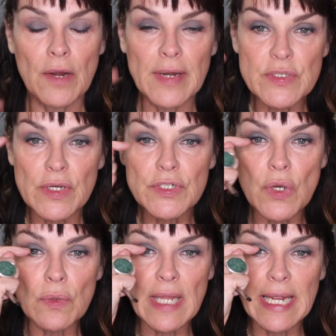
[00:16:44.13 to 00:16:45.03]
all right, so I
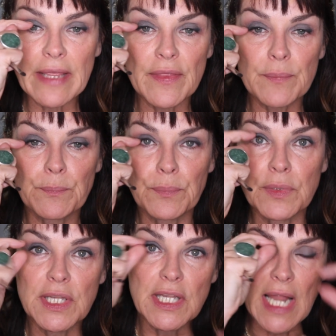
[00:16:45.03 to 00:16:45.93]
don't like the
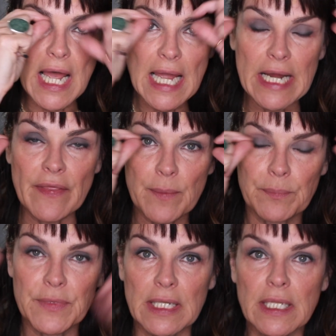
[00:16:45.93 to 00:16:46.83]
line
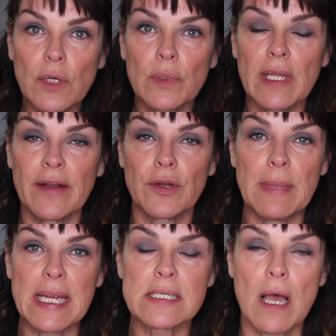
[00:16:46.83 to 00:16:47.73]
that, that liquid liner
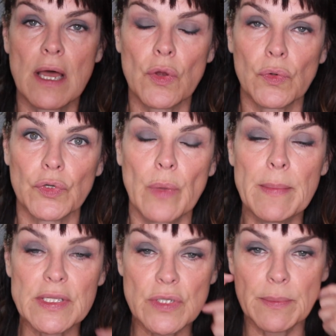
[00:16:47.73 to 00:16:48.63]
makes on older
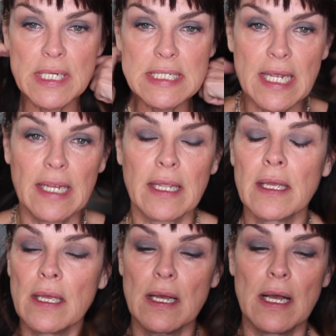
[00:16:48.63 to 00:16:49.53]
women. So I'm going to take
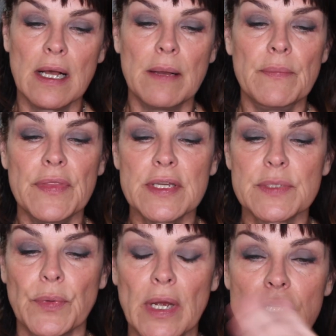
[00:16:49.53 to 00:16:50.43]
um,
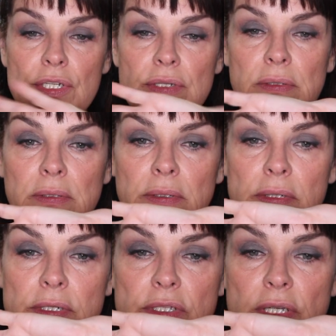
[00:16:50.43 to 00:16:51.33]
this brush,
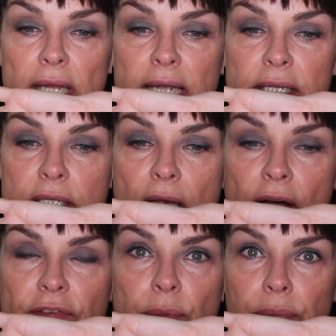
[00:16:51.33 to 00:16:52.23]
just like a
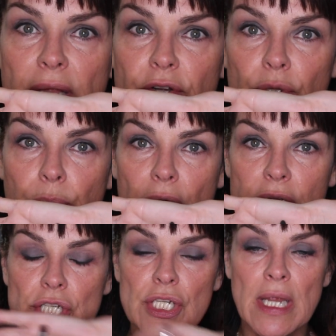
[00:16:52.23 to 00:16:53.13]
soft blender
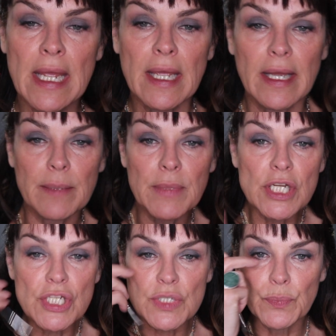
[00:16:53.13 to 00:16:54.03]
brush, and I'm going
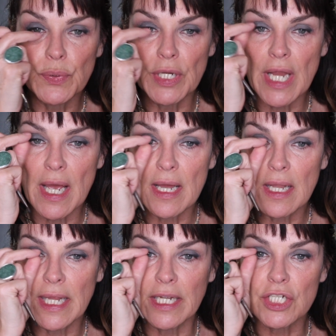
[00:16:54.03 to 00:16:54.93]
to just put
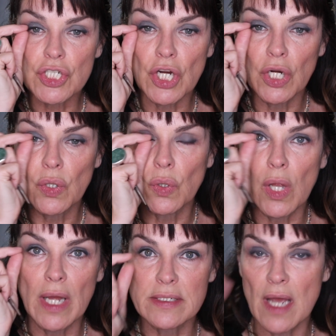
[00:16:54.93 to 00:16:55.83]
like a
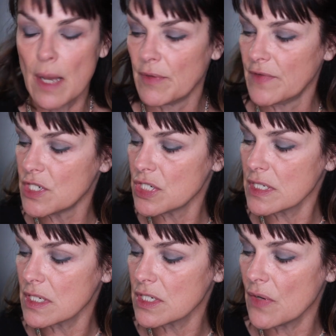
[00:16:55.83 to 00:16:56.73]
charcoal on top of it
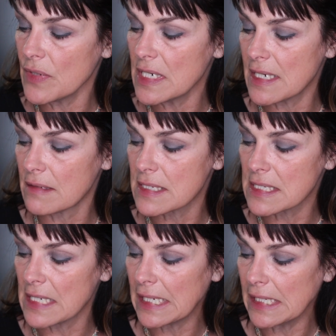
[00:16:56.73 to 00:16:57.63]
just to tone it down
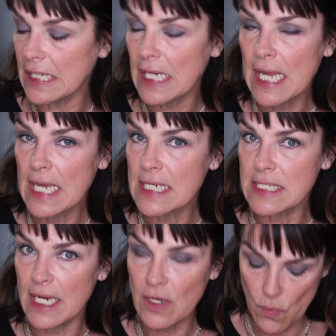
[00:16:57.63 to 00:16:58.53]
slightly and to
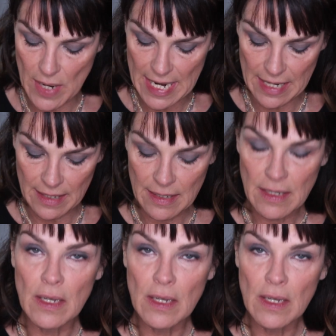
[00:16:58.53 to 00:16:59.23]
take away